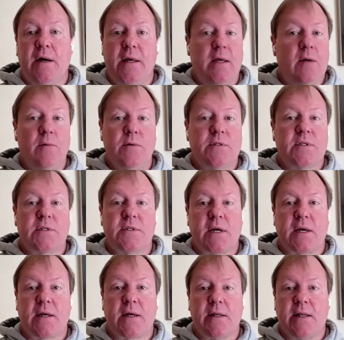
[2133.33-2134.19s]
He was a
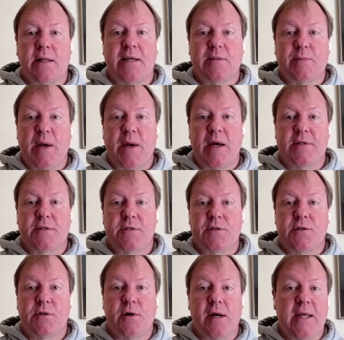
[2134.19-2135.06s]
second class
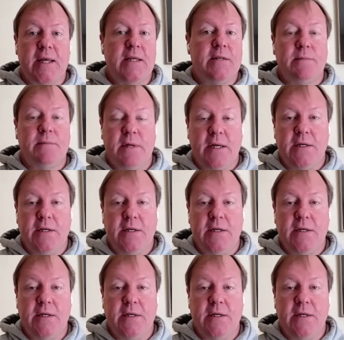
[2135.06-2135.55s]
passenger. He